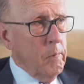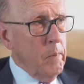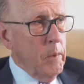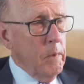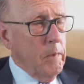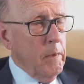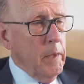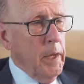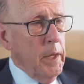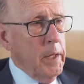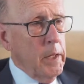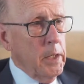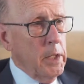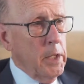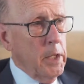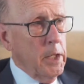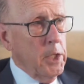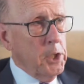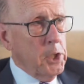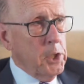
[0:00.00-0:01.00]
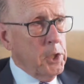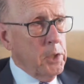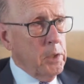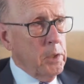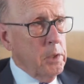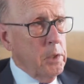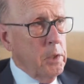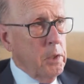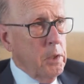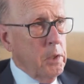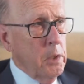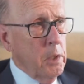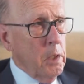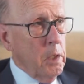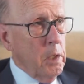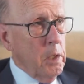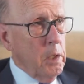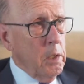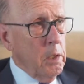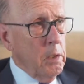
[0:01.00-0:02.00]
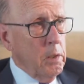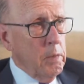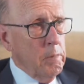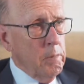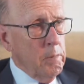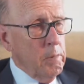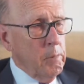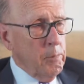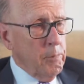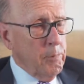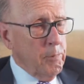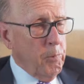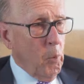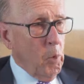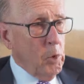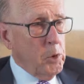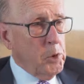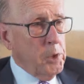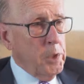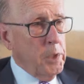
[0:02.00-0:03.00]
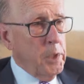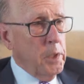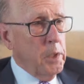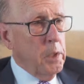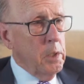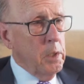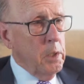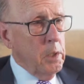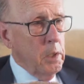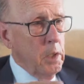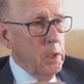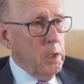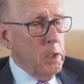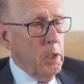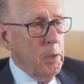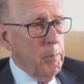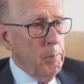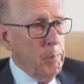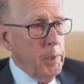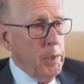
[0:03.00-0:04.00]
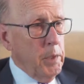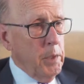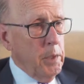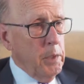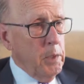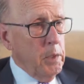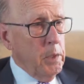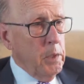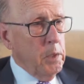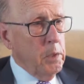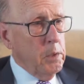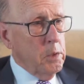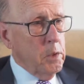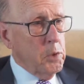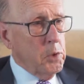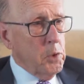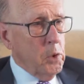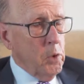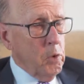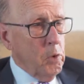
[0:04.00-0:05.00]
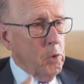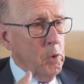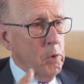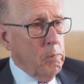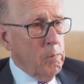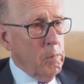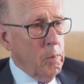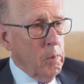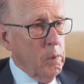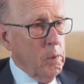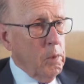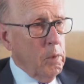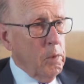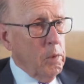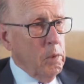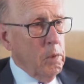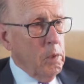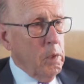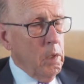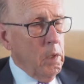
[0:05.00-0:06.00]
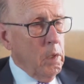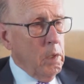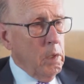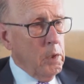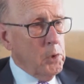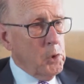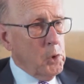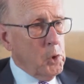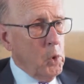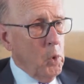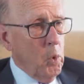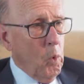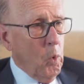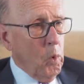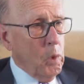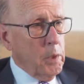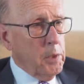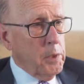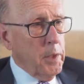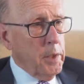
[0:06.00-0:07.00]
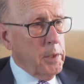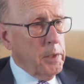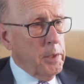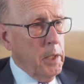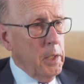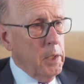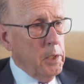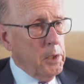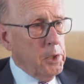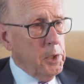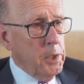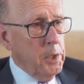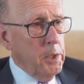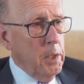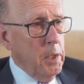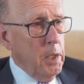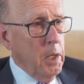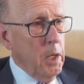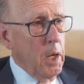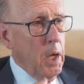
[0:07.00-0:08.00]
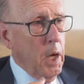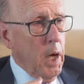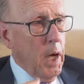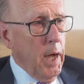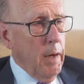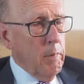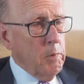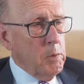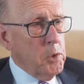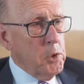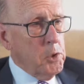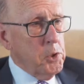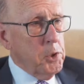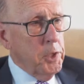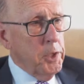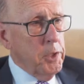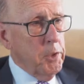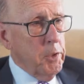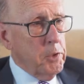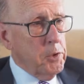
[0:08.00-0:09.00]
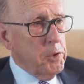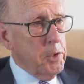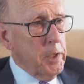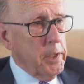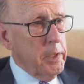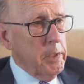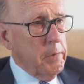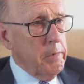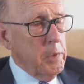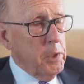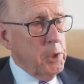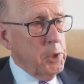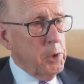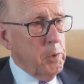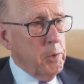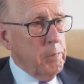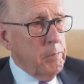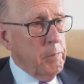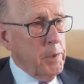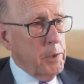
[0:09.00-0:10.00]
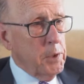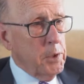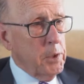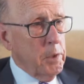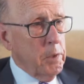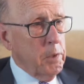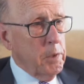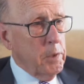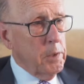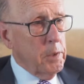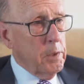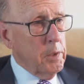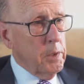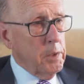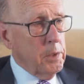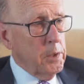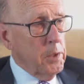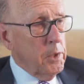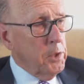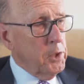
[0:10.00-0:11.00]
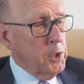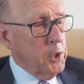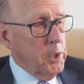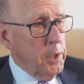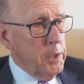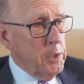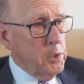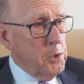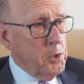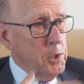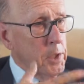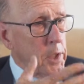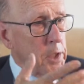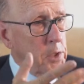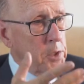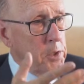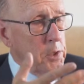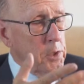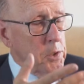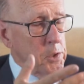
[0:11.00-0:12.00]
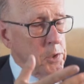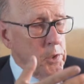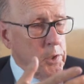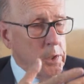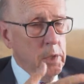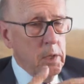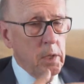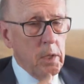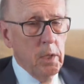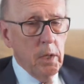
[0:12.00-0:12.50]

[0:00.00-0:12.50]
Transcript: the allegation of forcing a company to turn over its core technology. I was a senior executive in a joint venture in China, CICC.